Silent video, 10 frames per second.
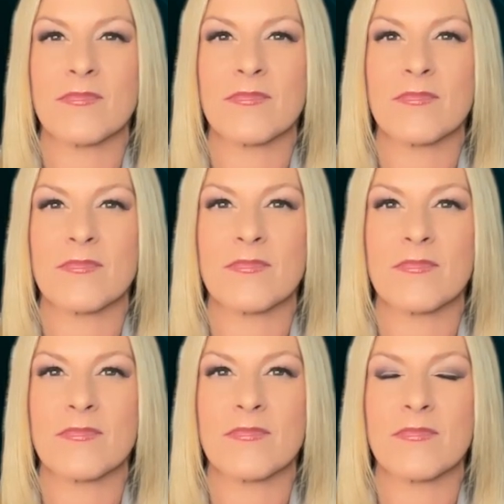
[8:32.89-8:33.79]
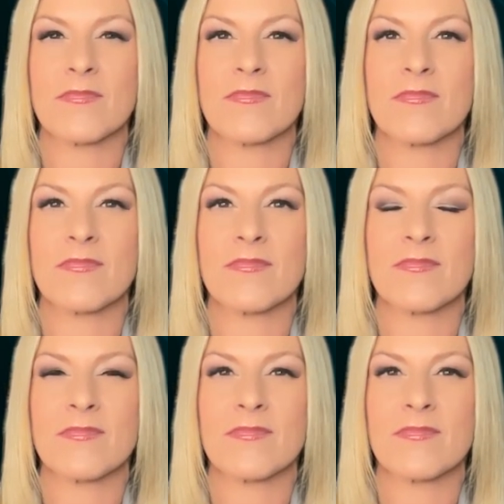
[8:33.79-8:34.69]

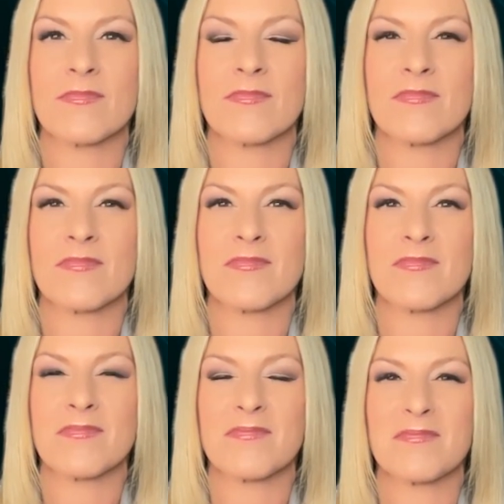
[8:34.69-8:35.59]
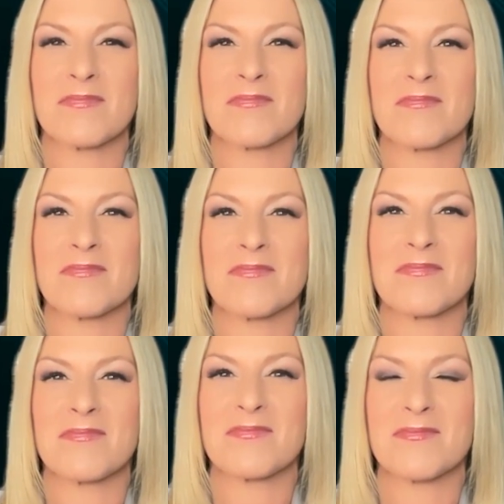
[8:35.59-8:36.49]

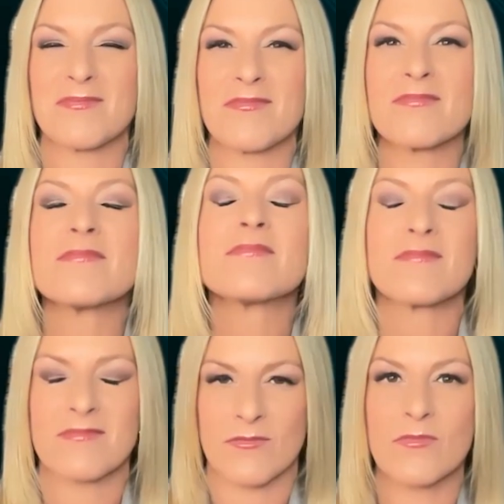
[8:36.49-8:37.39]
[no speech]